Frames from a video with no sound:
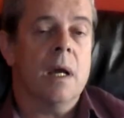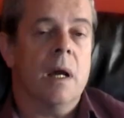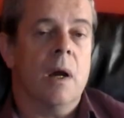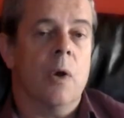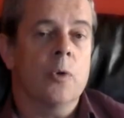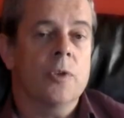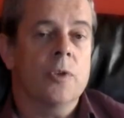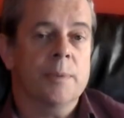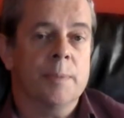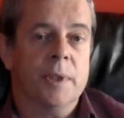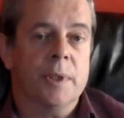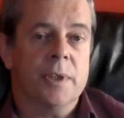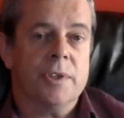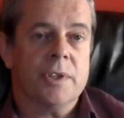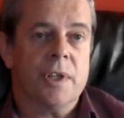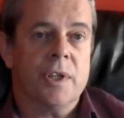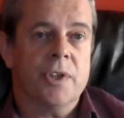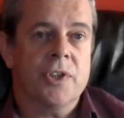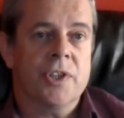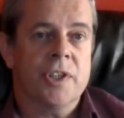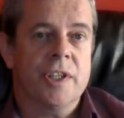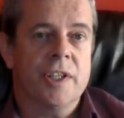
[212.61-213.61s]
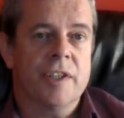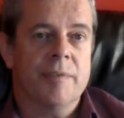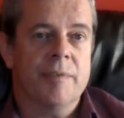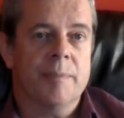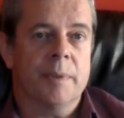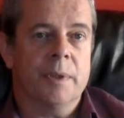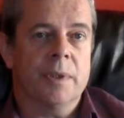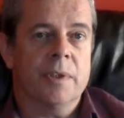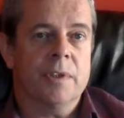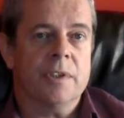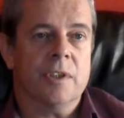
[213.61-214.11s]
ultimate
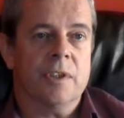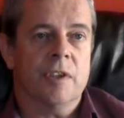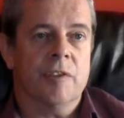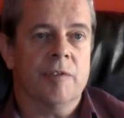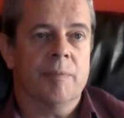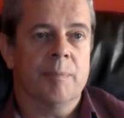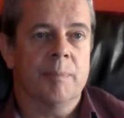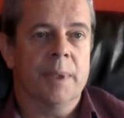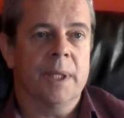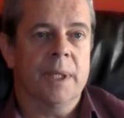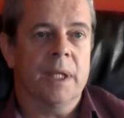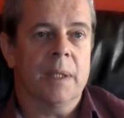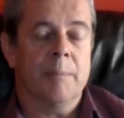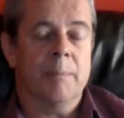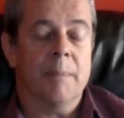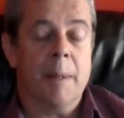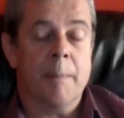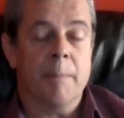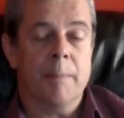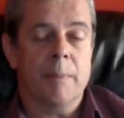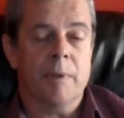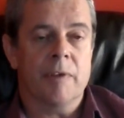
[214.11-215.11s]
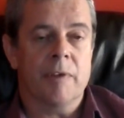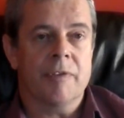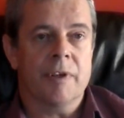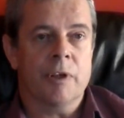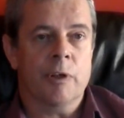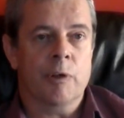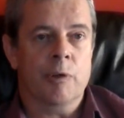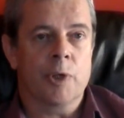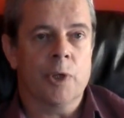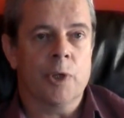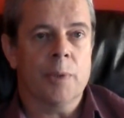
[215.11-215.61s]
achievement of being a member of a
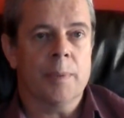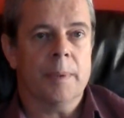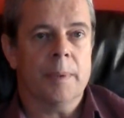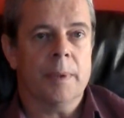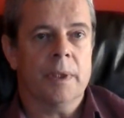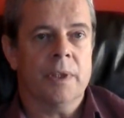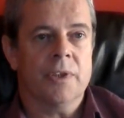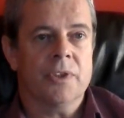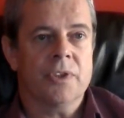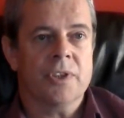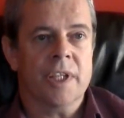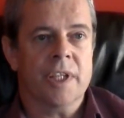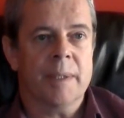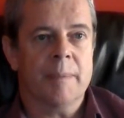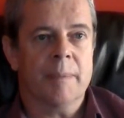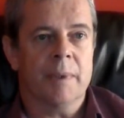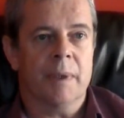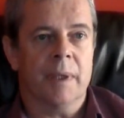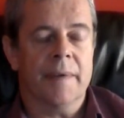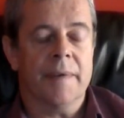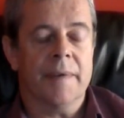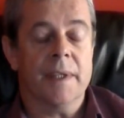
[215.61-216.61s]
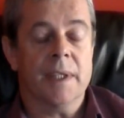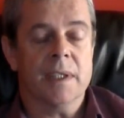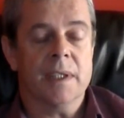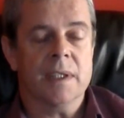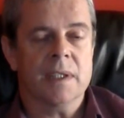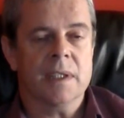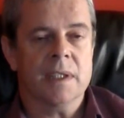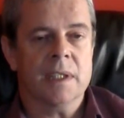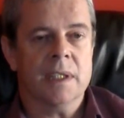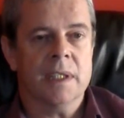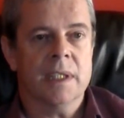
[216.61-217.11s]
group and team like
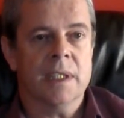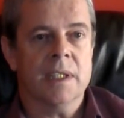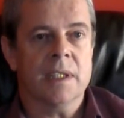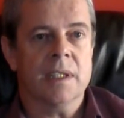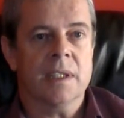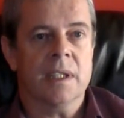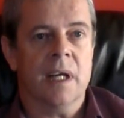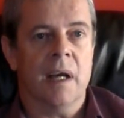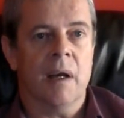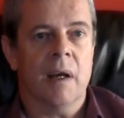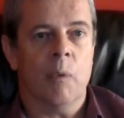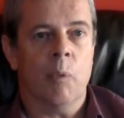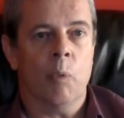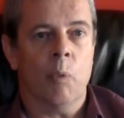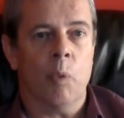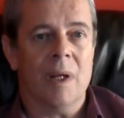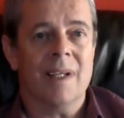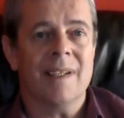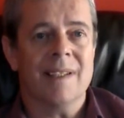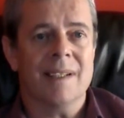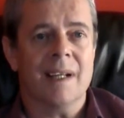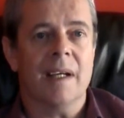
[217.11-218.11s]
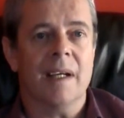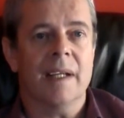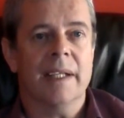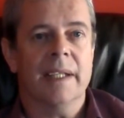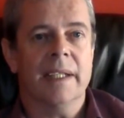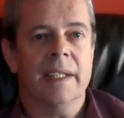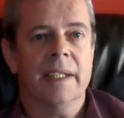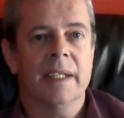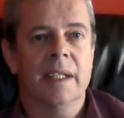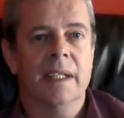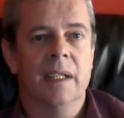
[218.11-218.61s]
this is that one
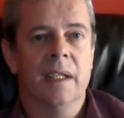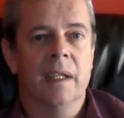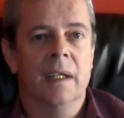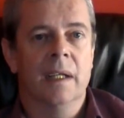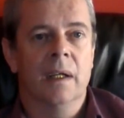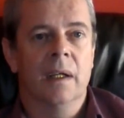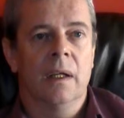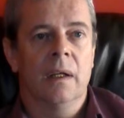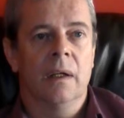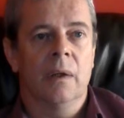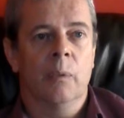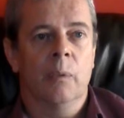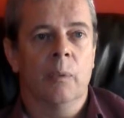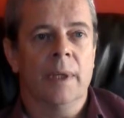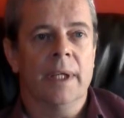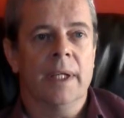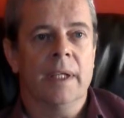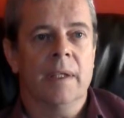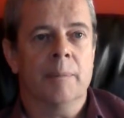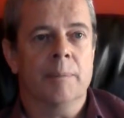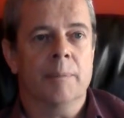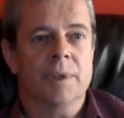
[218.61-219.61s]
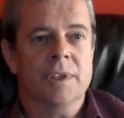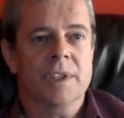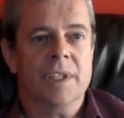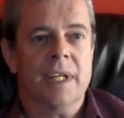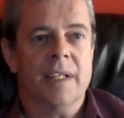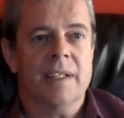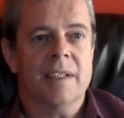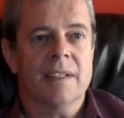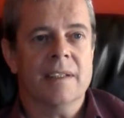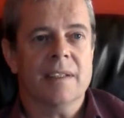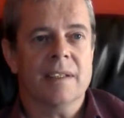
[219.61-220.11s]
day we can
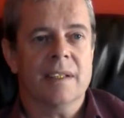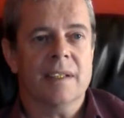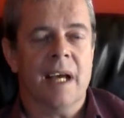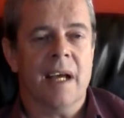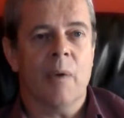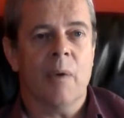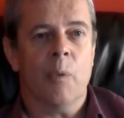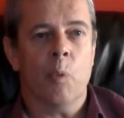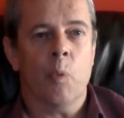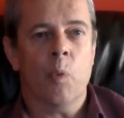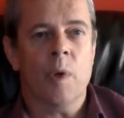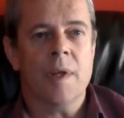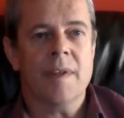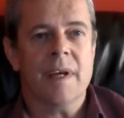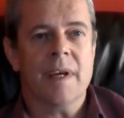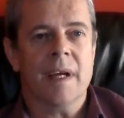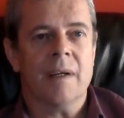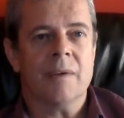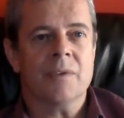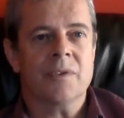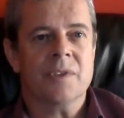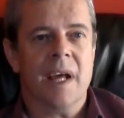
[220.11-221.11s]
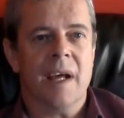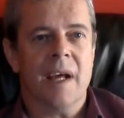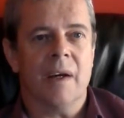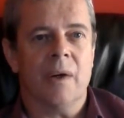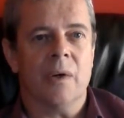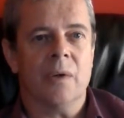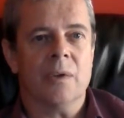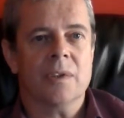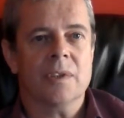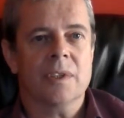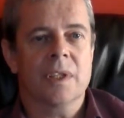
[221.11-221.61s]
present that without
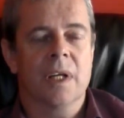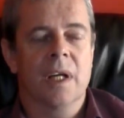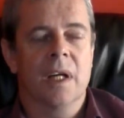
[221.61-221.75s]
doubt